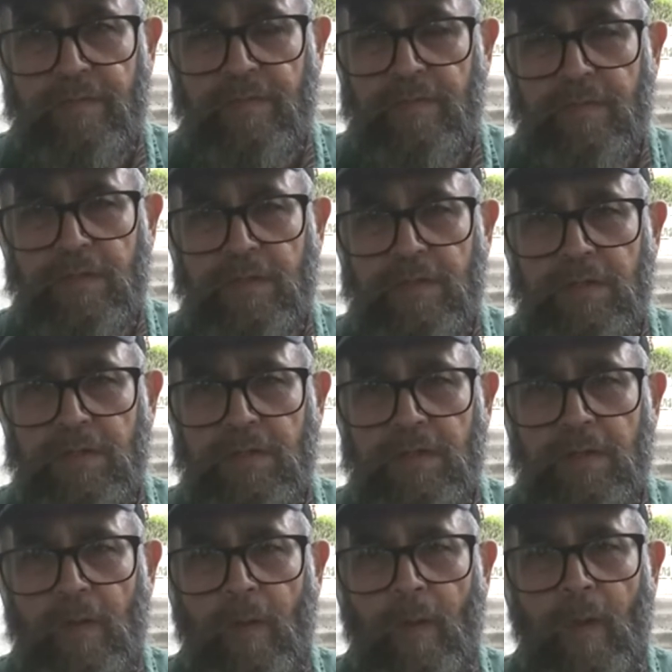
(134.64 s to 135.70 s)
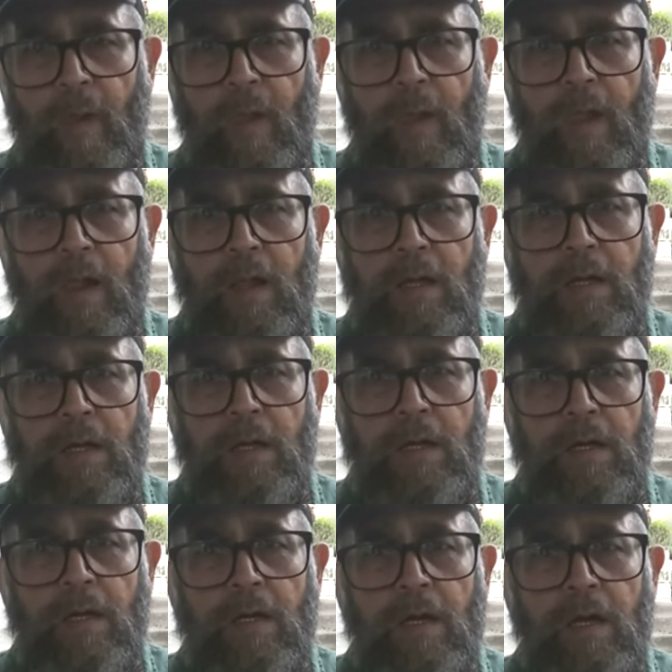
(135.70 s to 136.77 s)

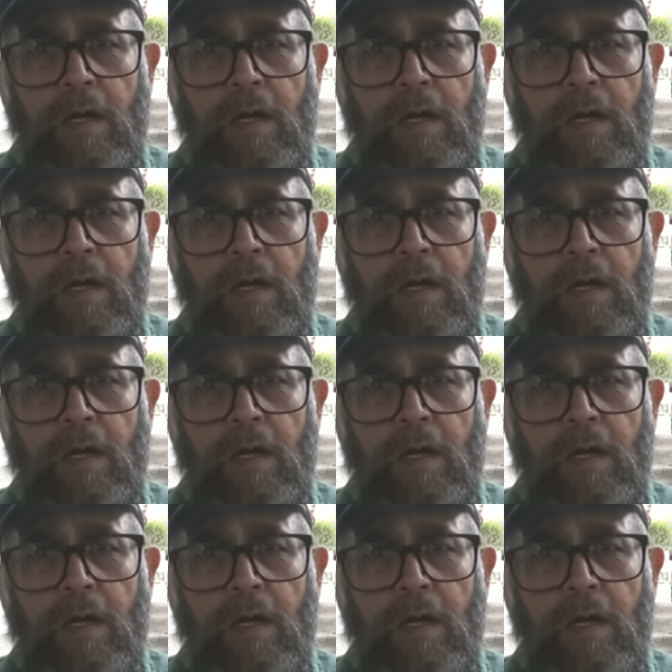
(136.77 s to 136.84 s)
Nobody speaks.